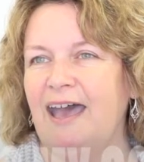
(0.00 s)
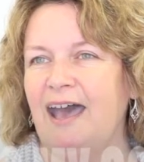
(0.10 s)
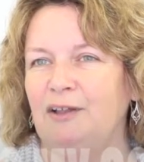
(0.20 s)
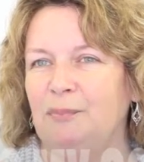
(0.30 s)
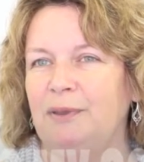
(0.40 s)

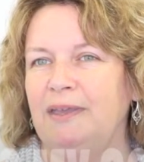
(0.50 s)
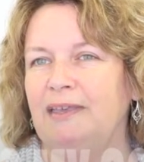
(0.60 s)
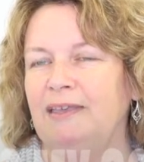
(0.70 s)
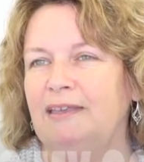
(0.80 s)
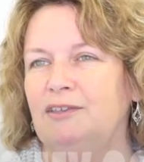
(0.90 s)

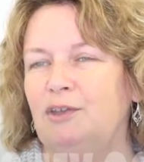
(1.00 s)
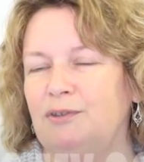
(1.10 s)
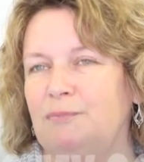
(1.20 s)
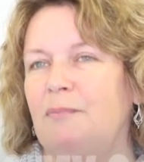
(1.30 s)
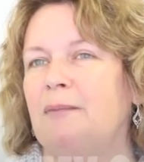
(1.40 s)
helping
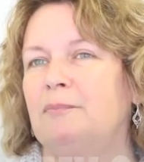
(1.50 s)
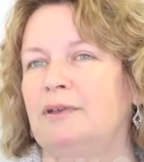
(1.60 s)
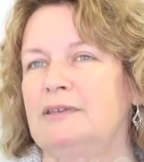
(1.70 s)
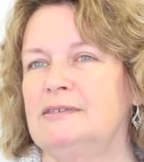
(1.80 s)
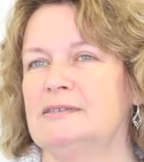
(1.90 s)
union
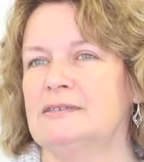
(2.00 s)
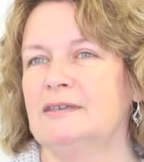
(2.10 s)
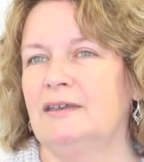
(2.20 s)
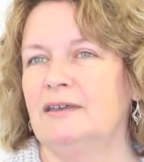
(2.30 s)
members